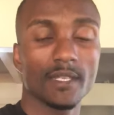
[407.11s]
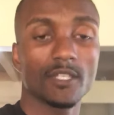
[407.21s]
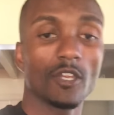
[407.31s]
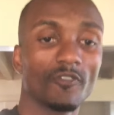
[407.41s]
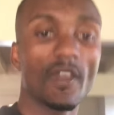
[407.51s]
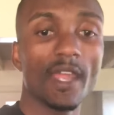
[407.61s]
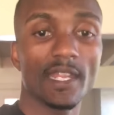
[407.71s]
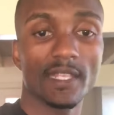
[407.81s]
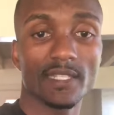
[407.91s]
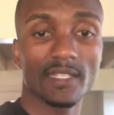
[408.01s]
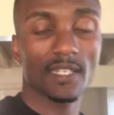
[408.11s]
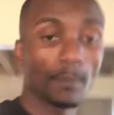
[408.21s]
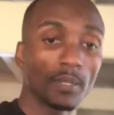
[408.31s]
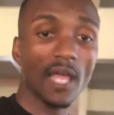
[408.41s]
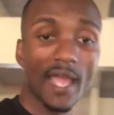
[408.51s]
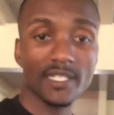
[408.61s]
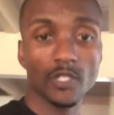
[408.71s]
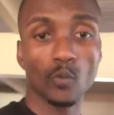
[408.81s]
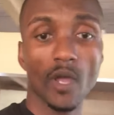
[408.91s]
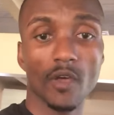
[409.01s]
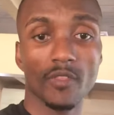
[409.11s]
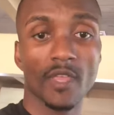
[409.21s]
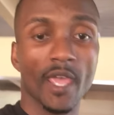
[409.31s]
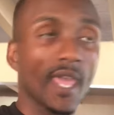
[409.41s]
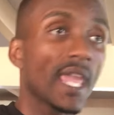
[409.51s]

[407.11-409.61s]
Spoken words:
to your finances. It applies to wealth.